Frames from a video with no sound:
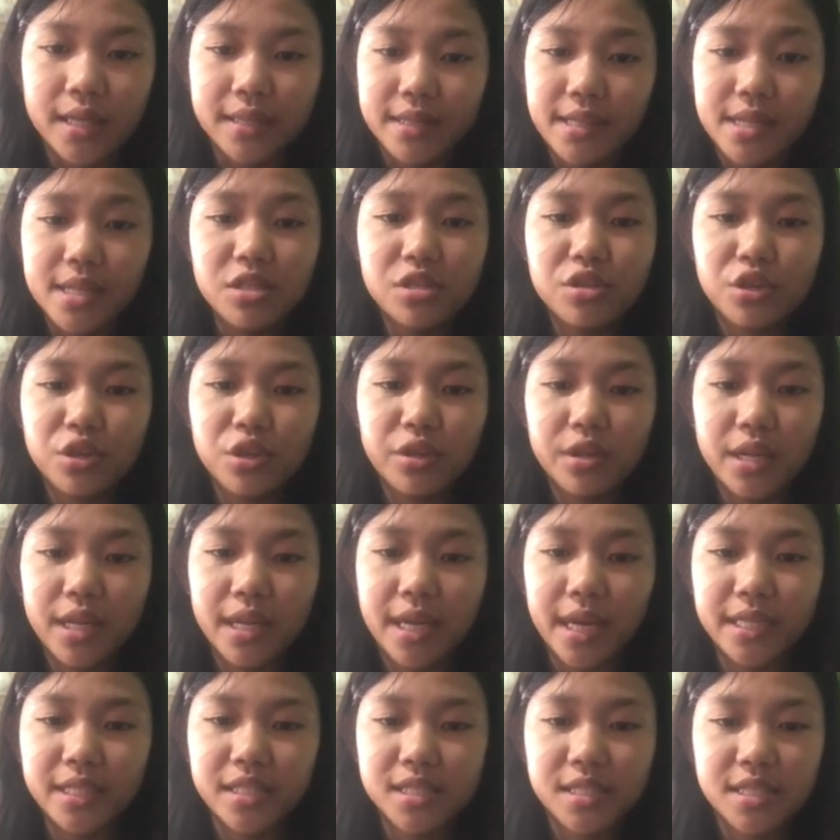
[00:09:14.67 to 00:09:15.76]
This theory
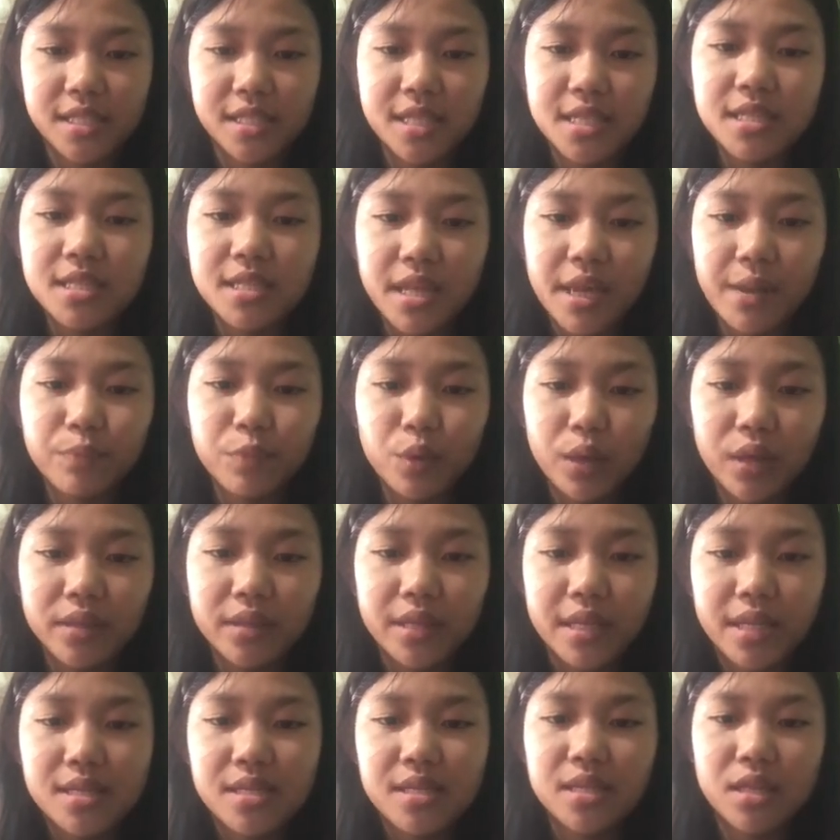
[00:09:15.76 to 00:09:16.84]
guides the system to
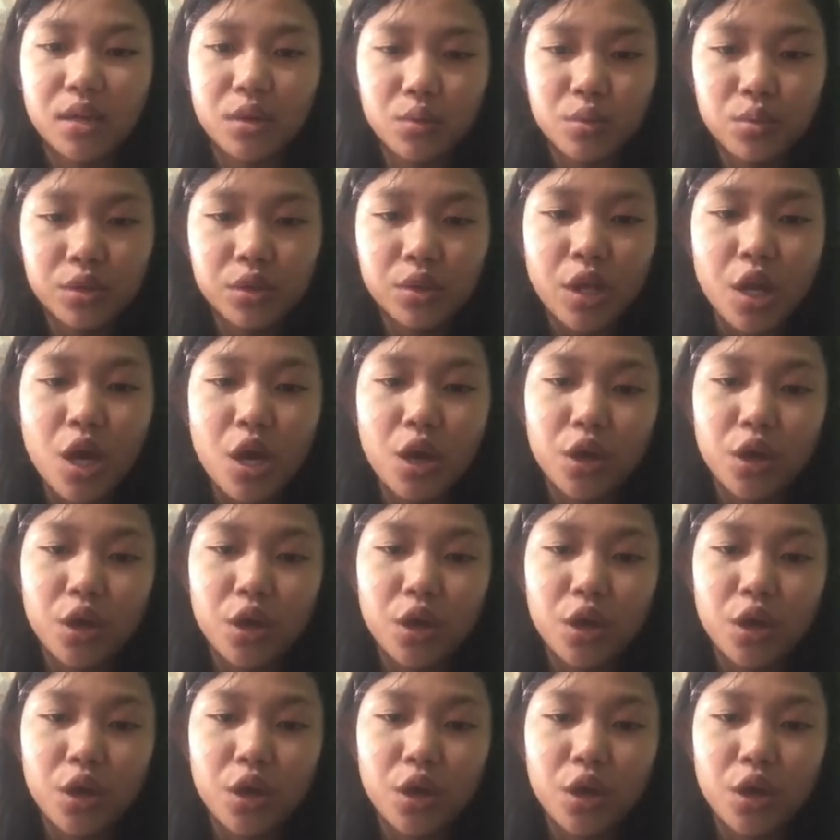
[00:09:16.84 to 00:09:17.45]
address the root